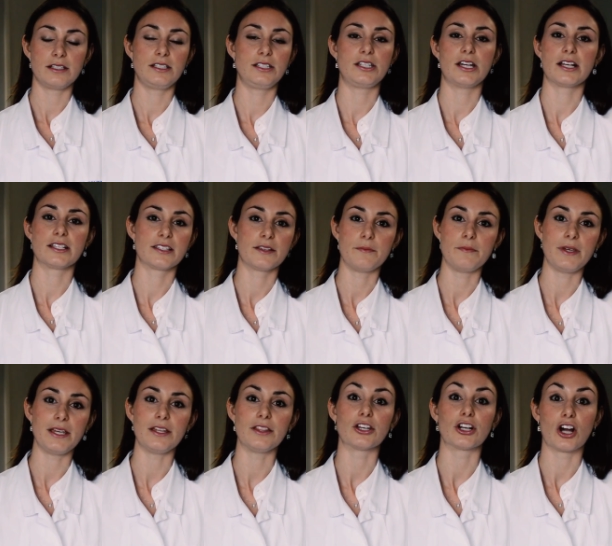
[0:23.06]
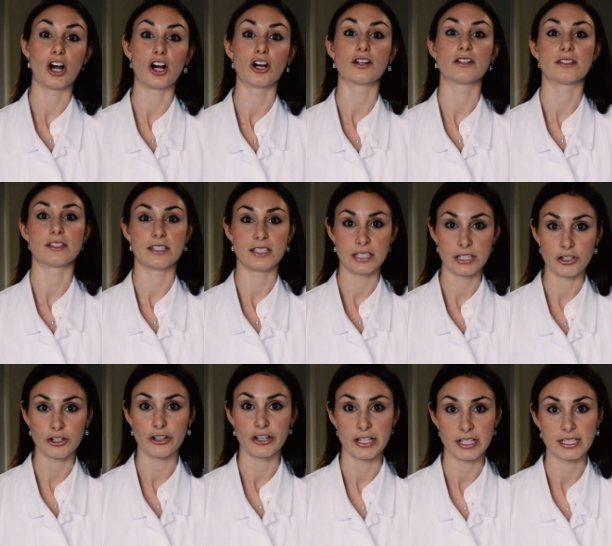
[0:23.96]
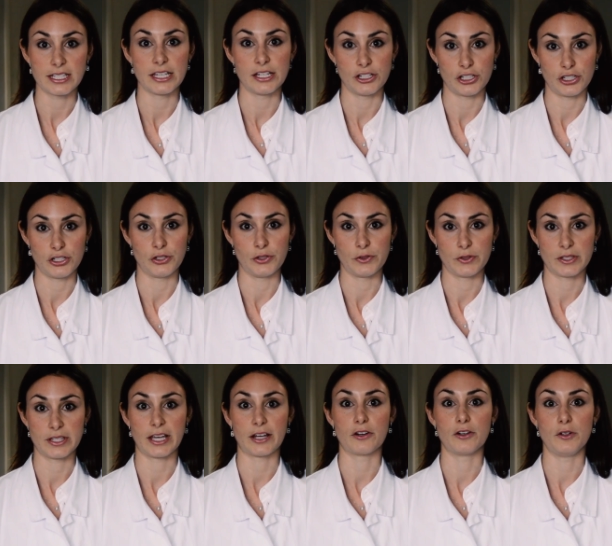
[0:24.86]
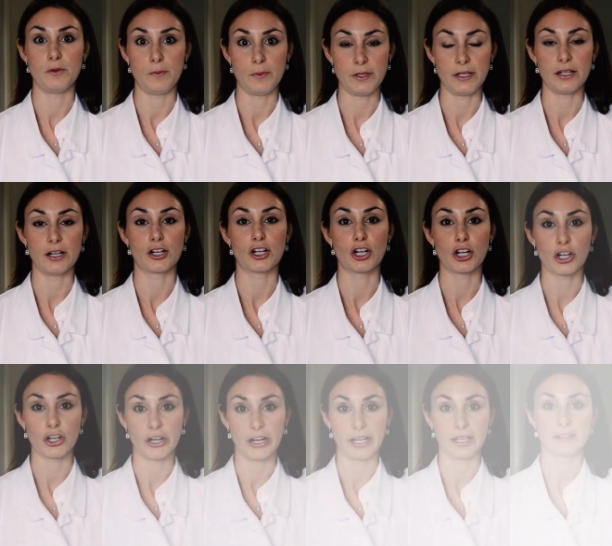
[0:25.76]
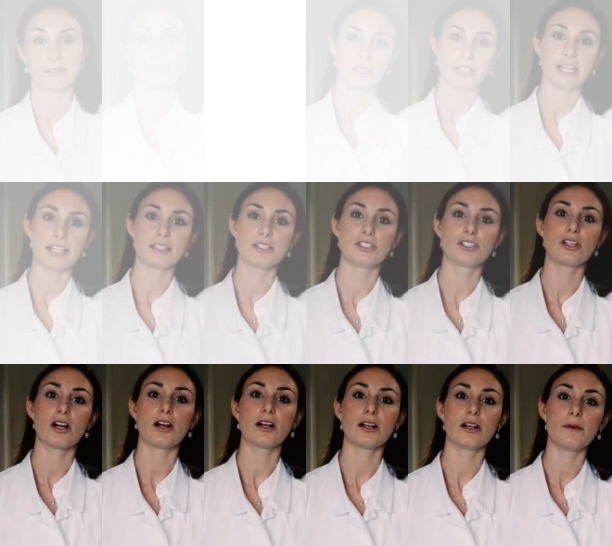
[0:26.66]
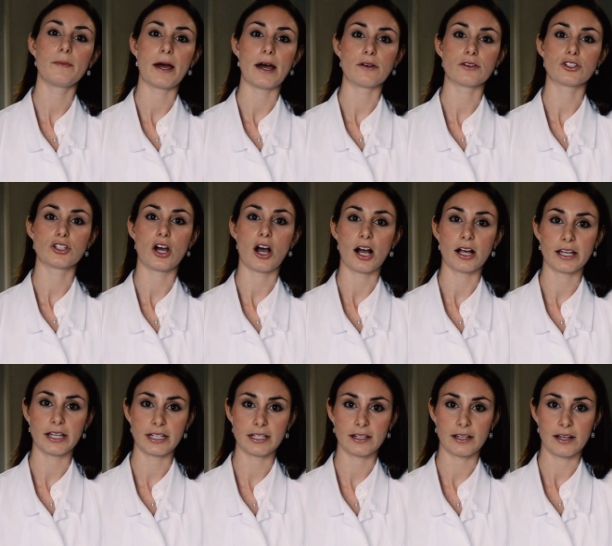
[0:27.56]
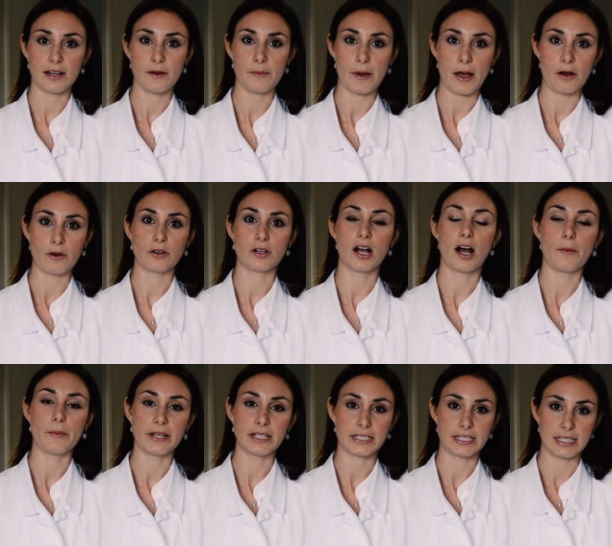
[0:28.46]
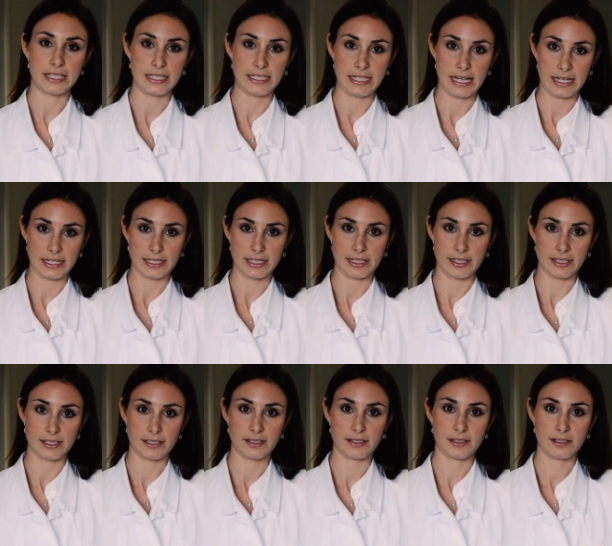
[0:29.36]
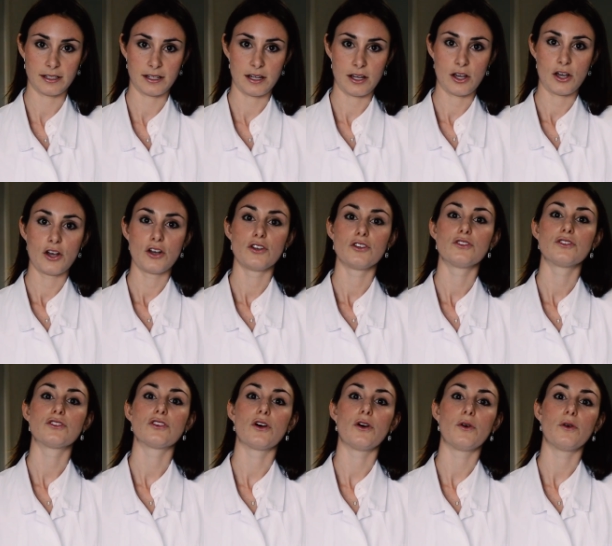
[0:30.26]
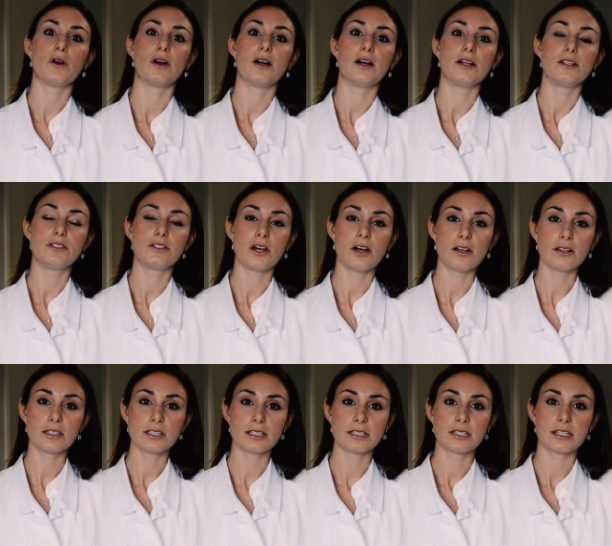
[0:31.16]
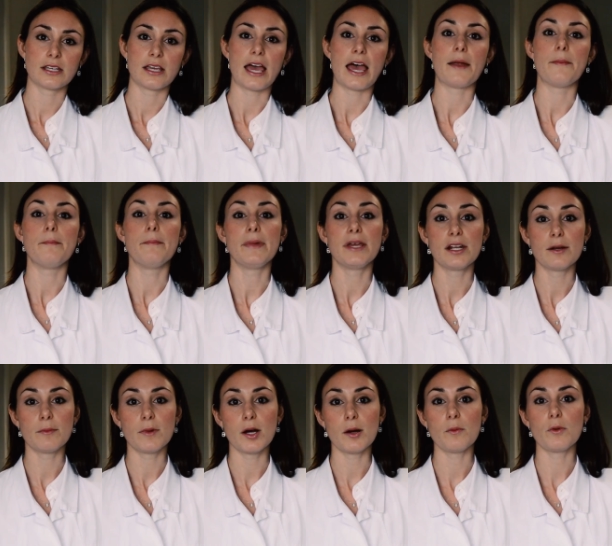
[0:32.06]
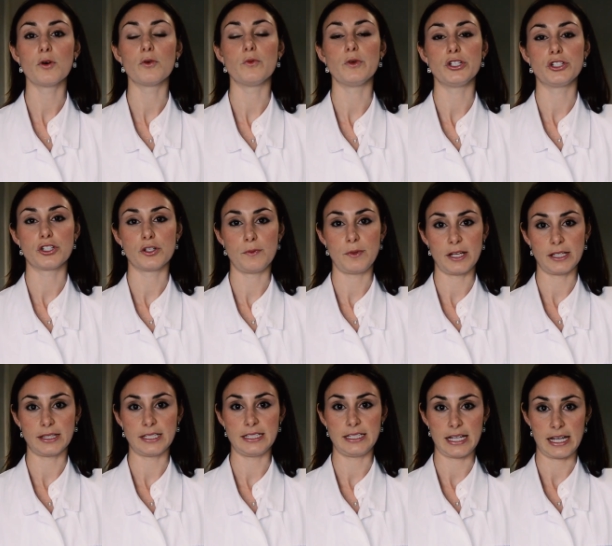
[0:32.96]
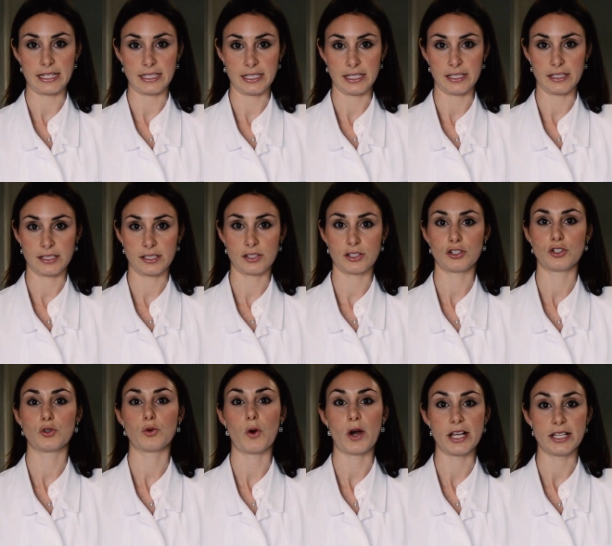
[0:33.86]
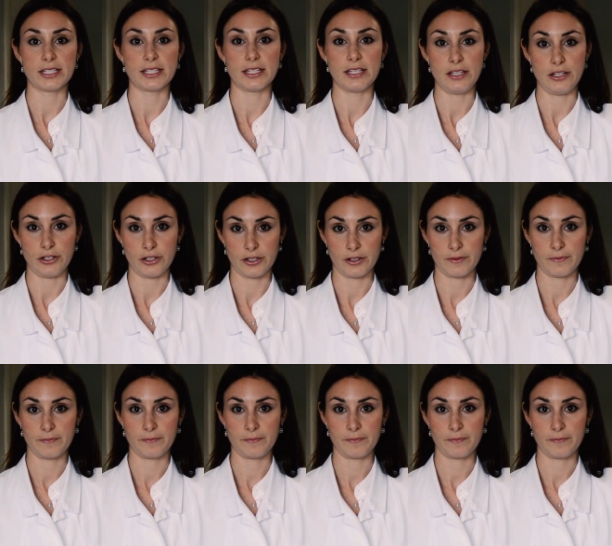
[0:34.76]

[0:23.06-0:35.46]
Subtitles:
doesn't mean there aren't serious issues that could be occurring. Let's start about talking about coming to the dentist. So adults, at minimum, we should be at the dentist twice a year.